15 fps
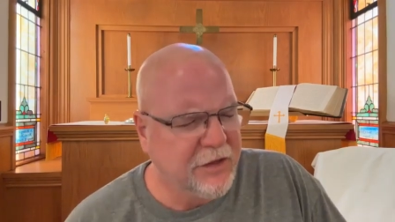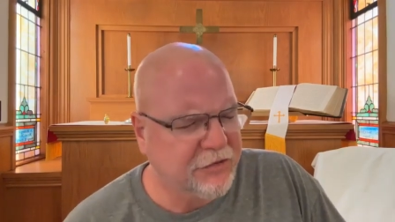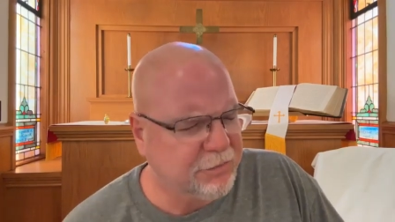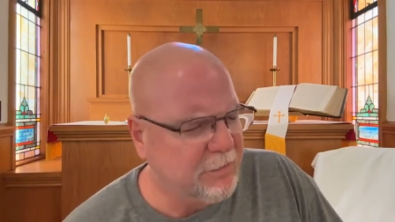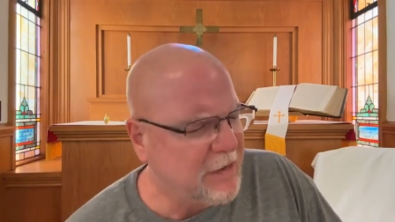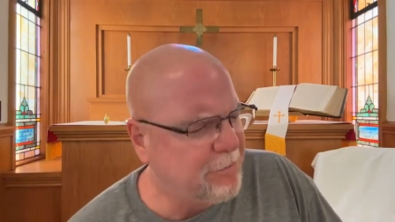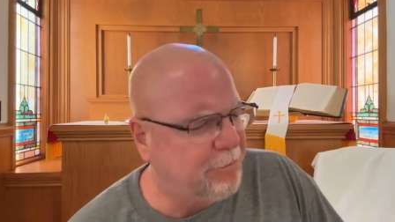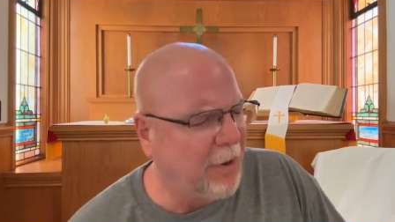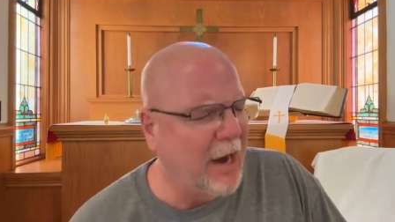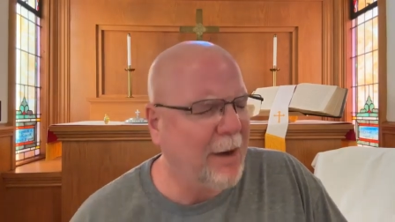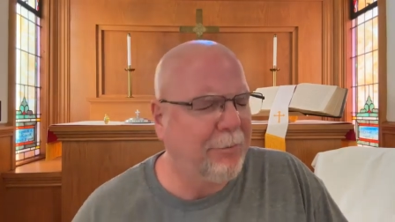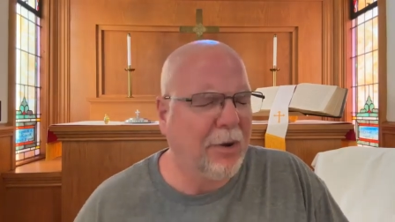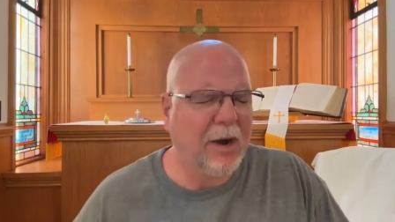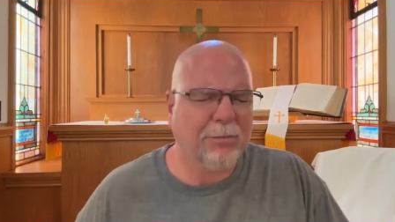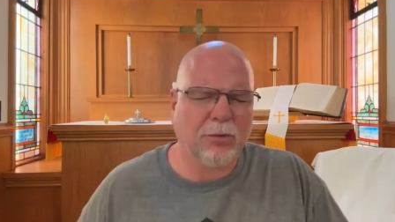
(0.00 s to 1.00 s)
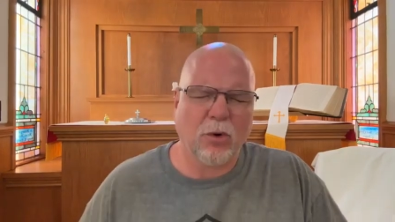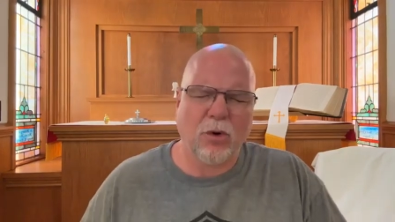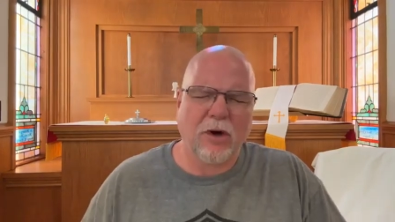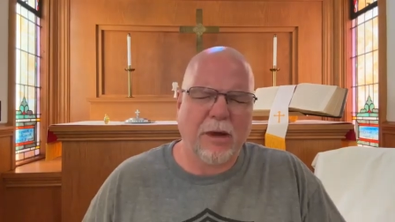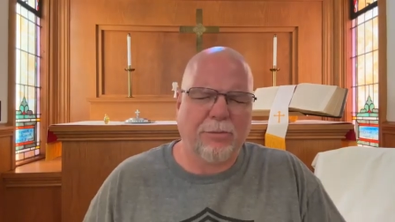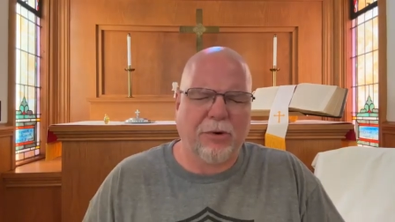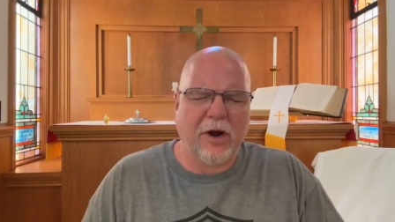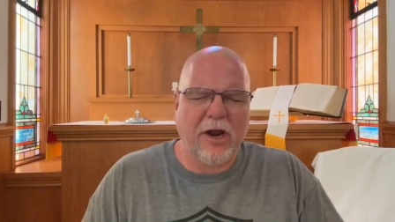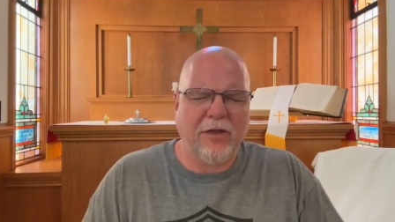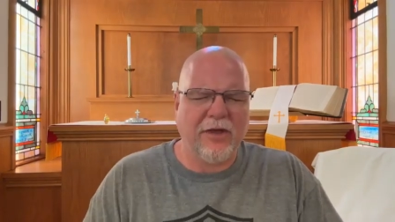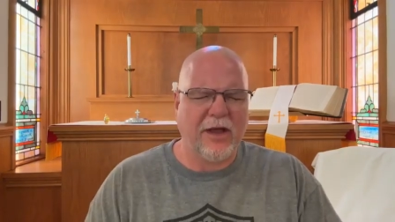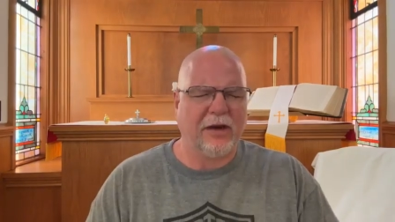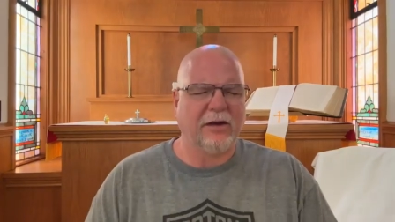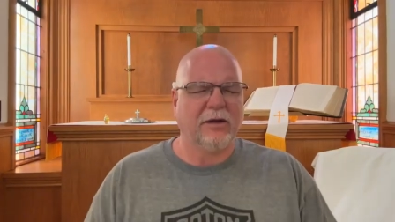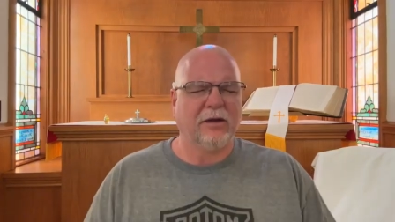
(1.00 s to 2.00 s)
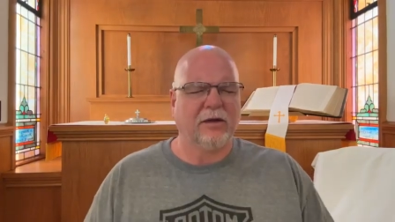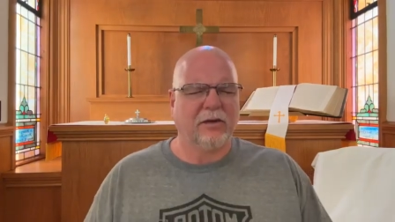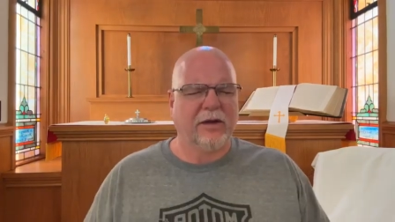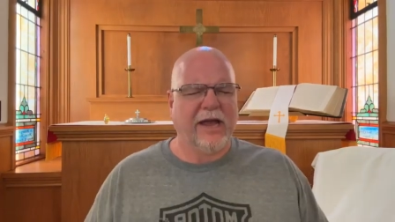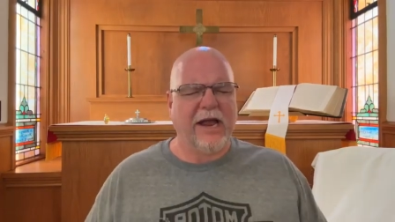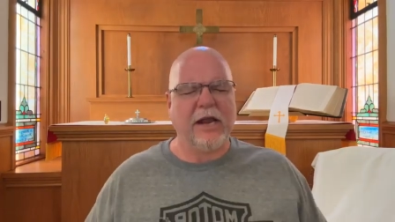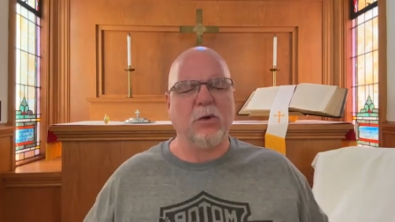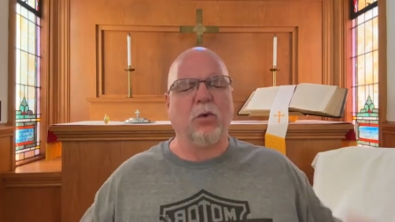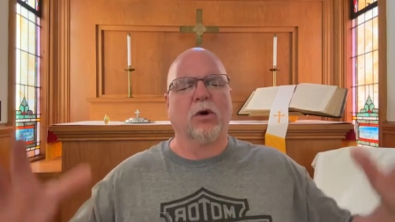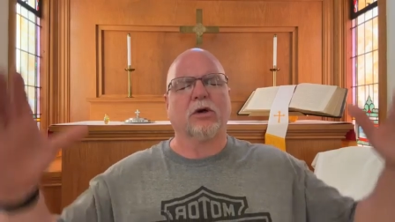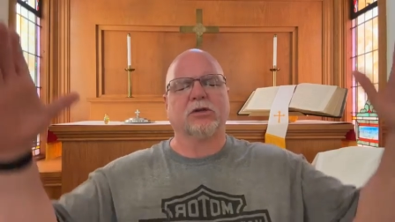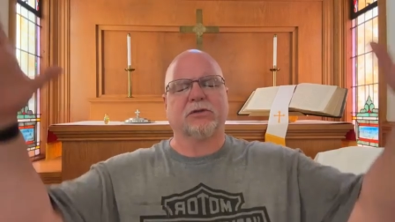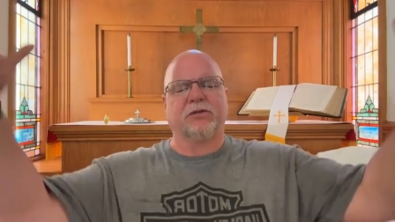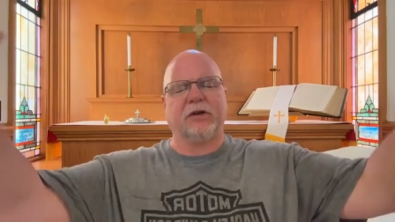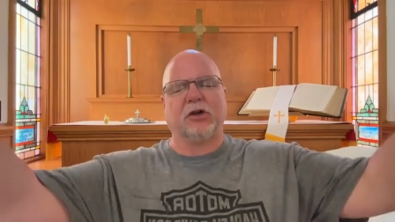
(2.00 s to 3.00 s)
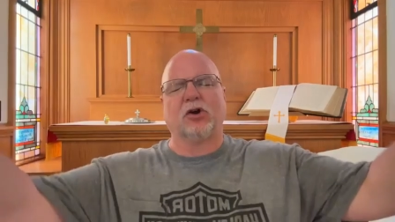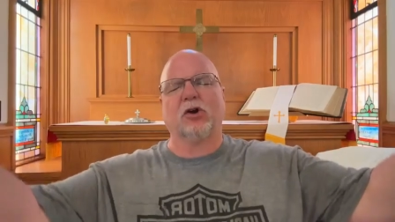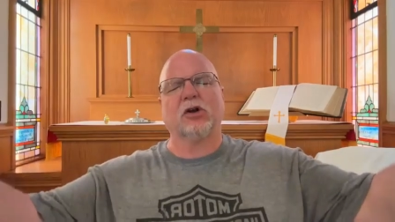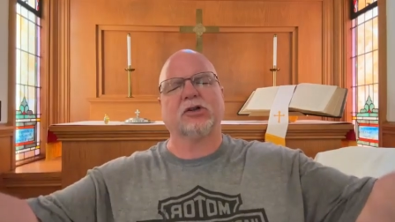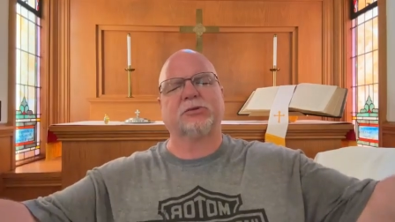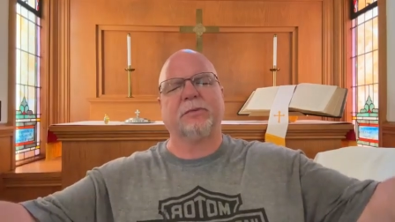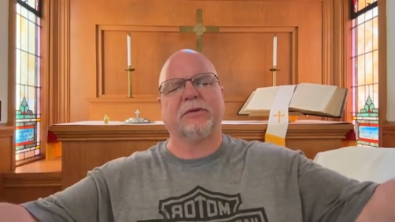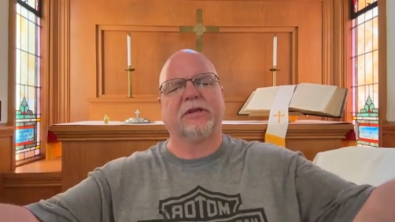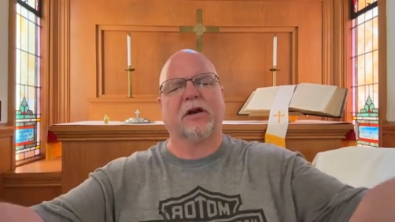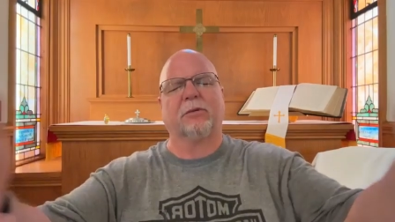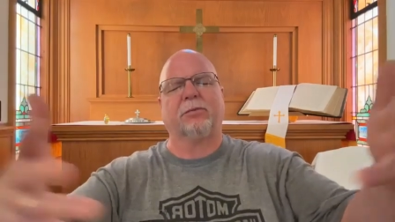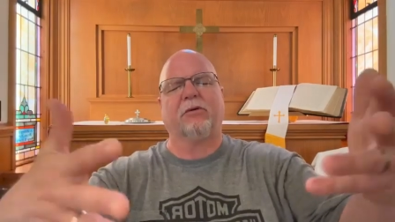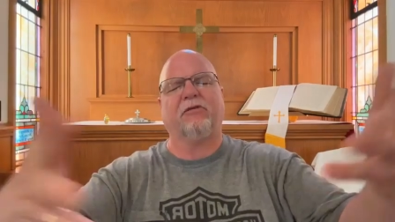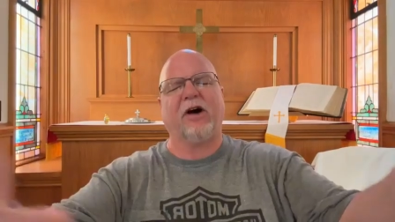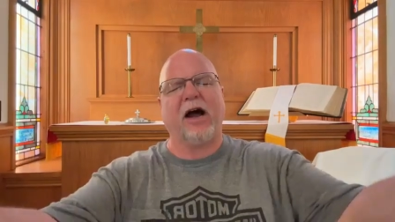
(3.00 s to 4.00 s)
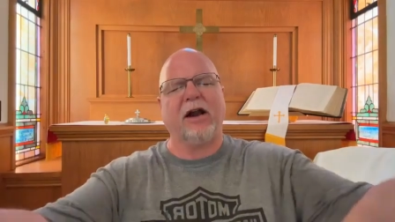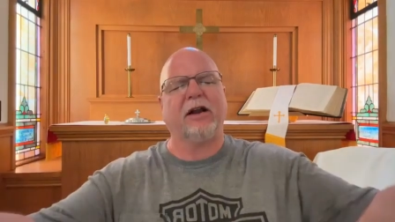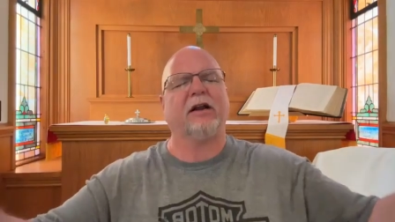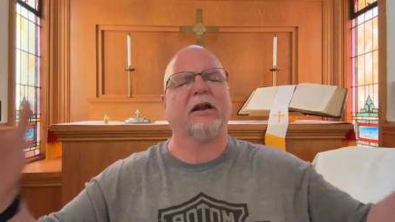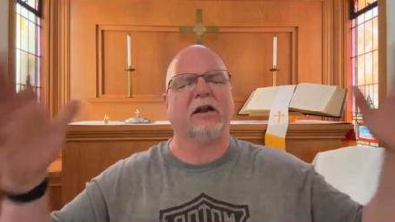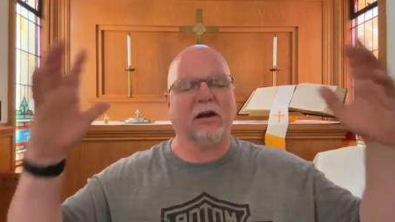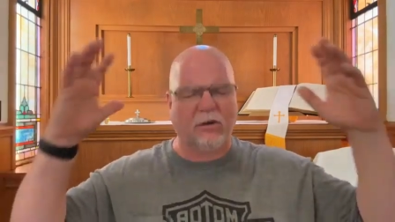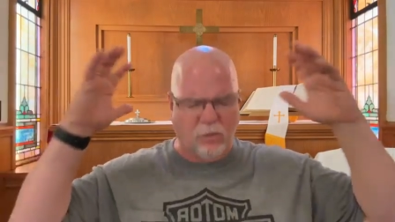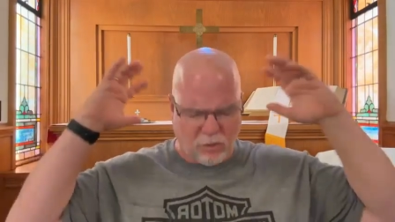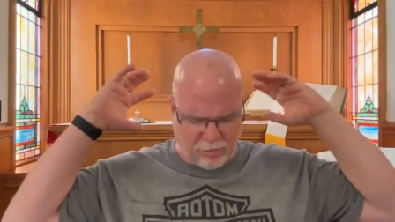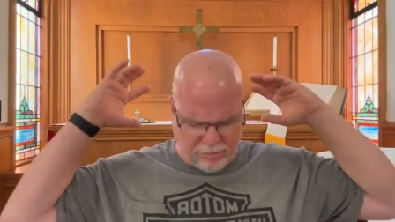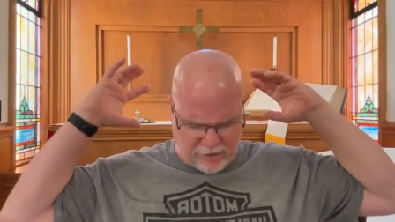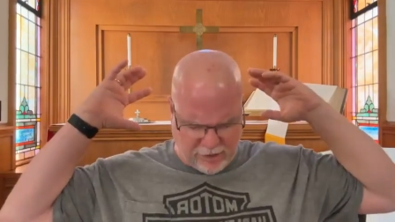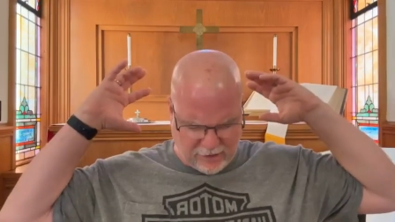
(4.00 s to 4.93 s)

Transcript: this may pop up, Lord, I pray that any words of encouragement that are provided here will